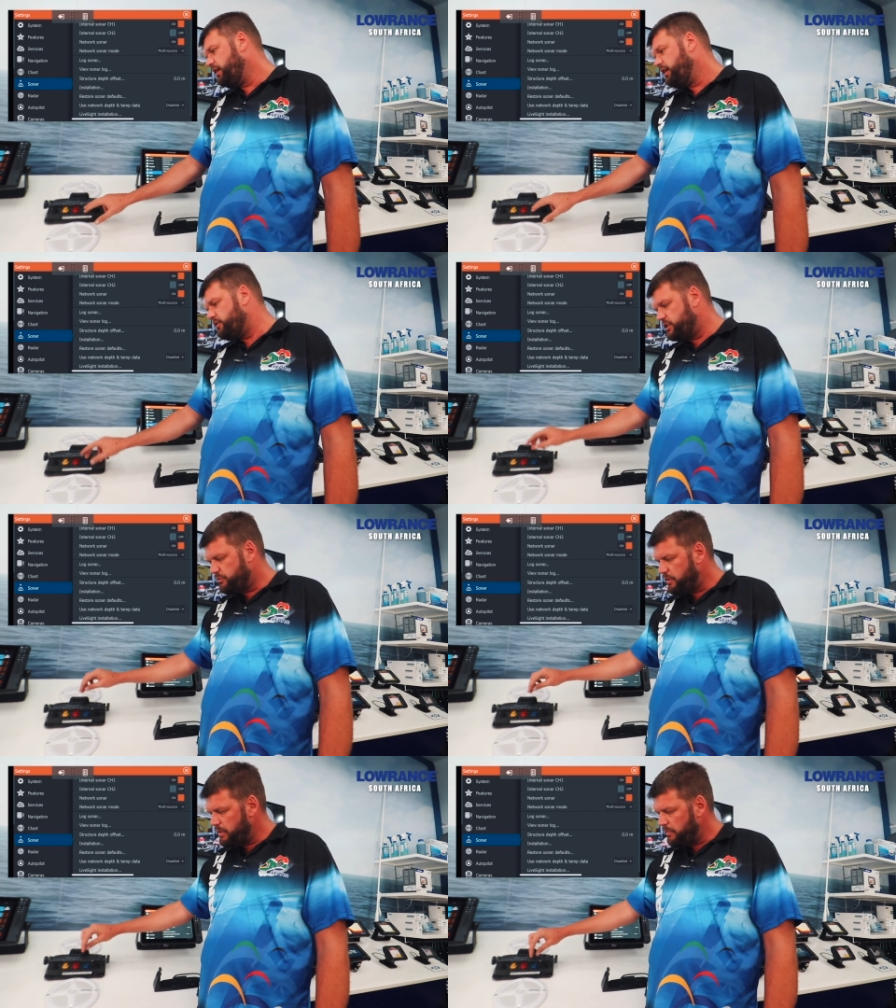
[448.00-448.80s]
just
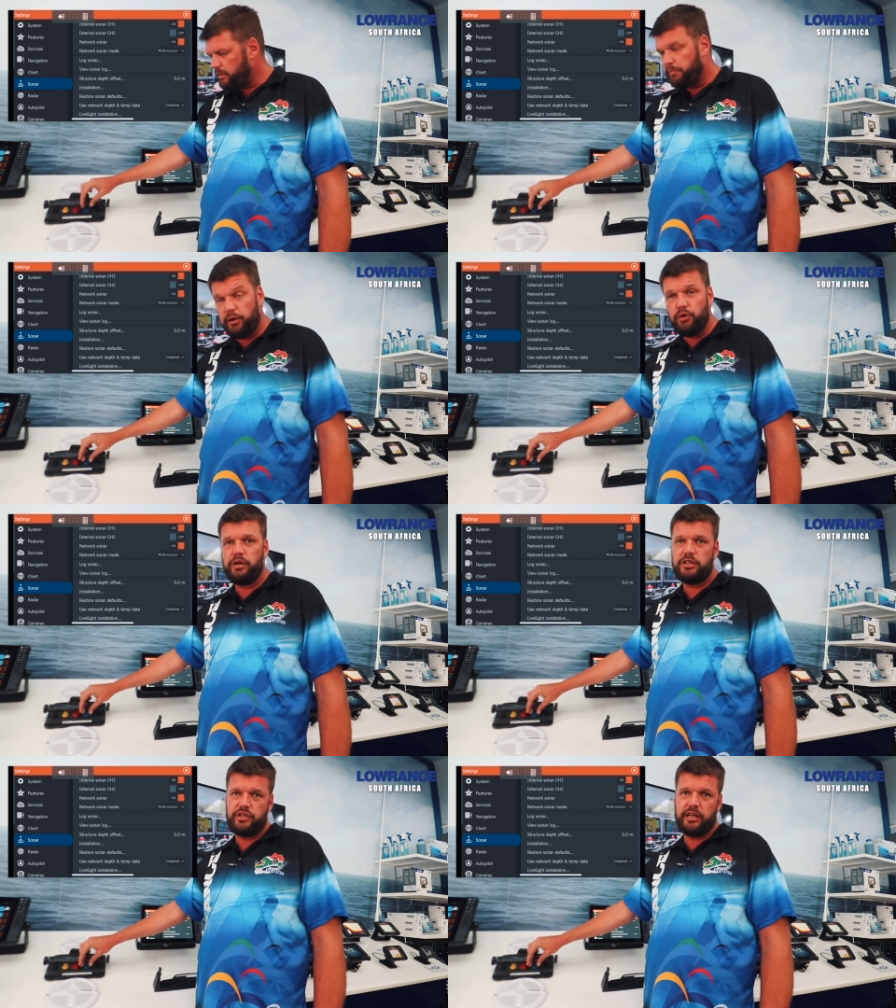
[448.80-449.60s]
remember blue
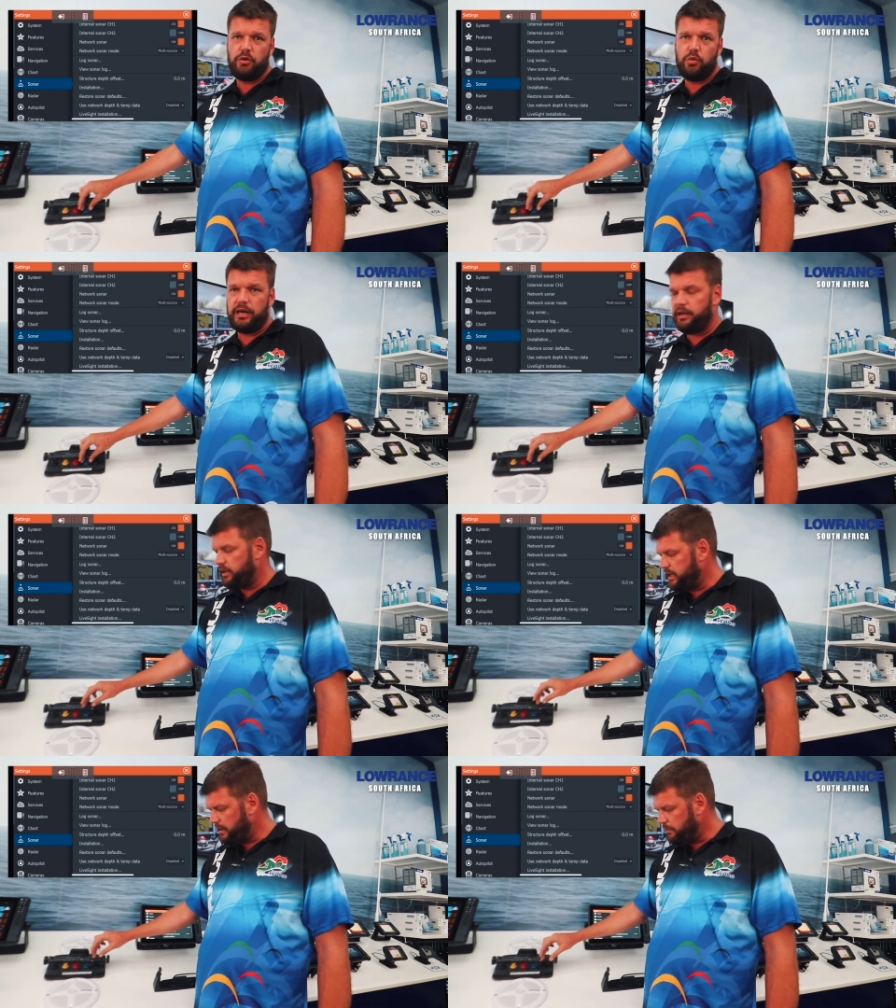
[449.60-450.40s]
is channel 1
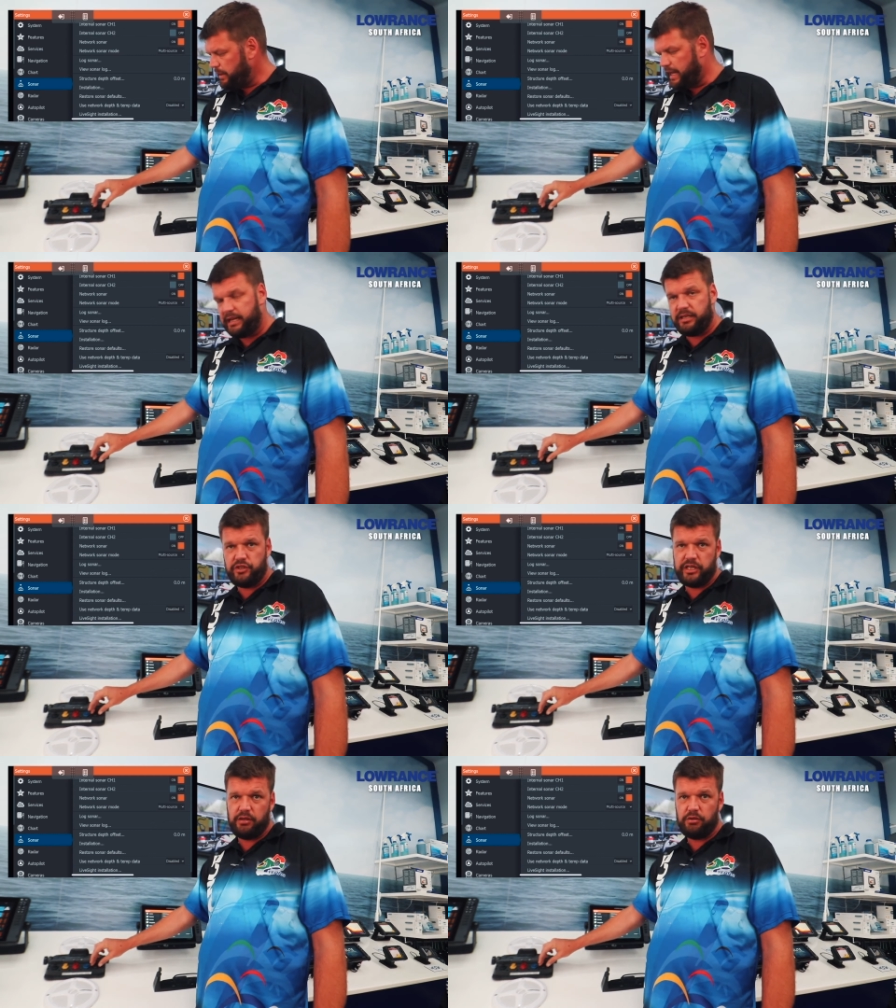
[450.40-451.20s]
and black is
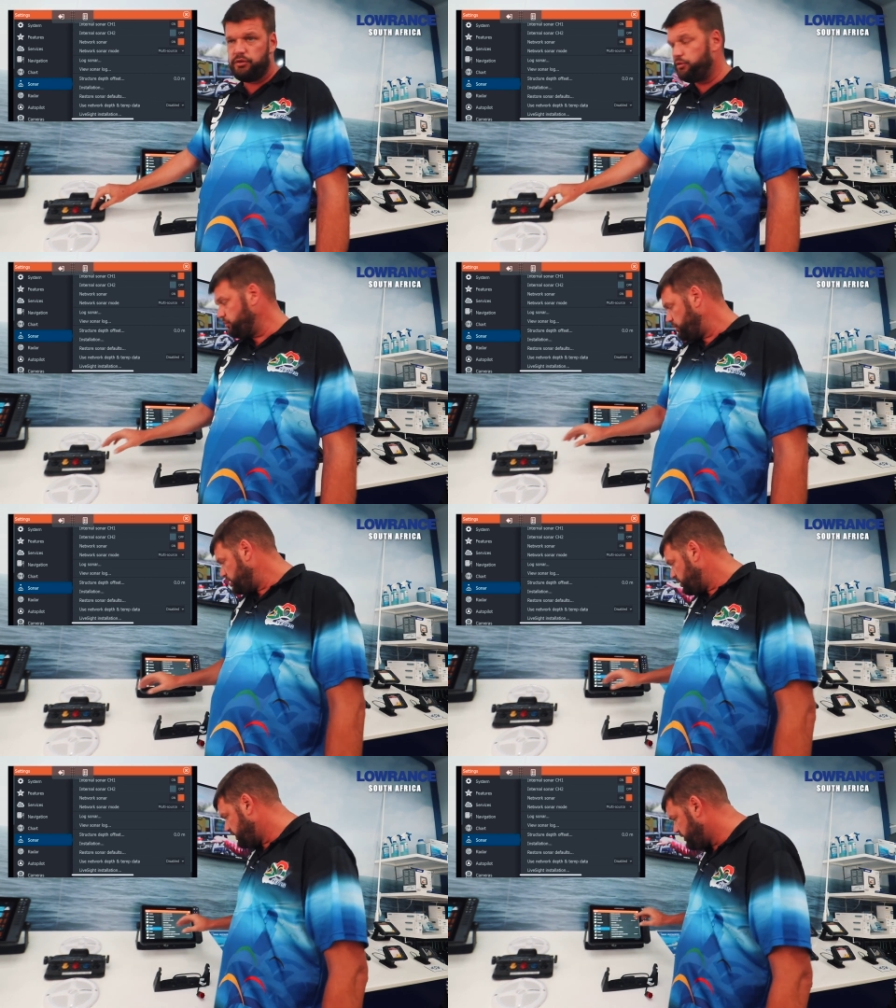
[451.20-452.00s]
channel 2,
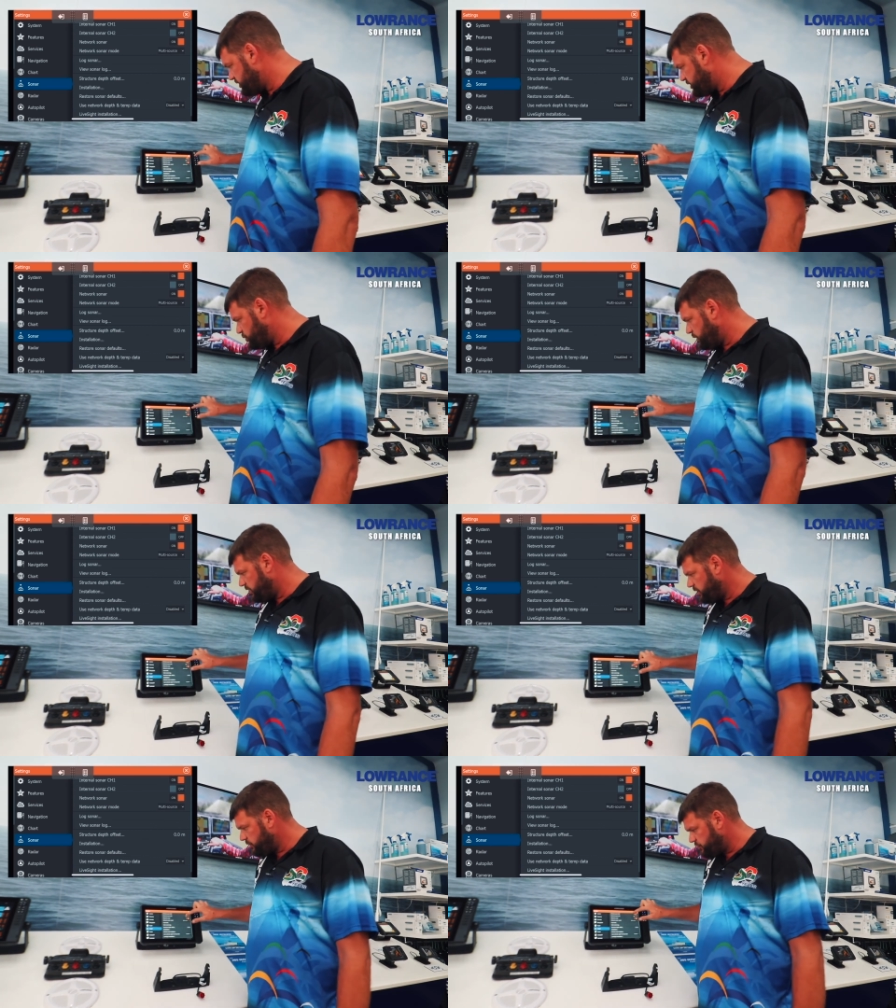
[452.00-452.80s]
and this is where you
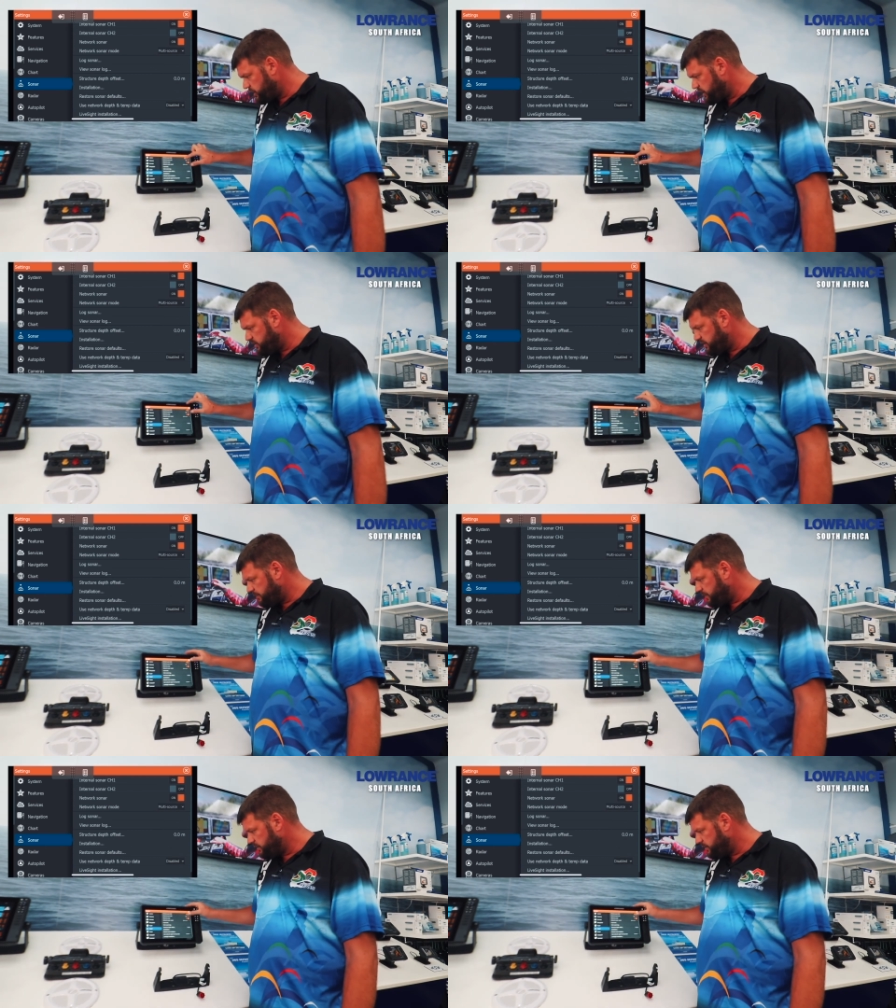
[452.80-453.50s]
go and change them.